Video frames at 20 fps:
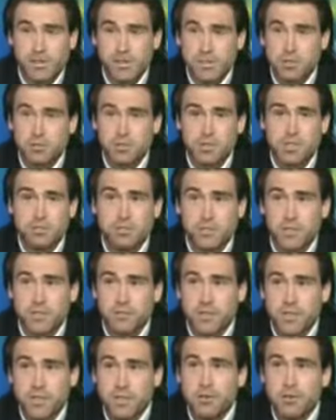the dissolution of the
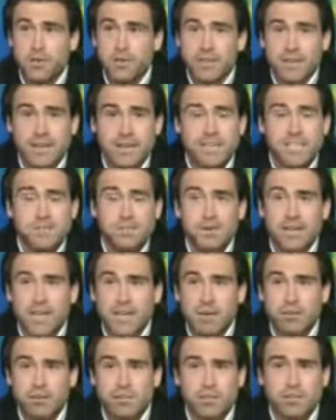Soviet Union. It doesn't mean
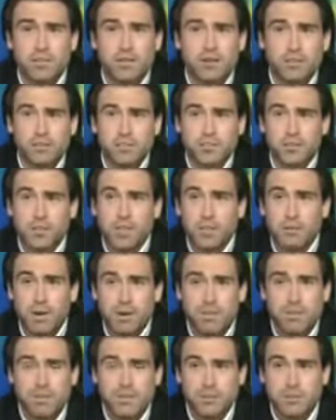anyone's going to launch nuclear
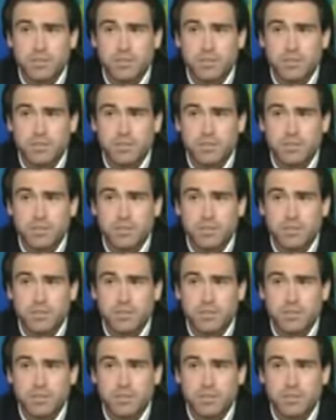weapons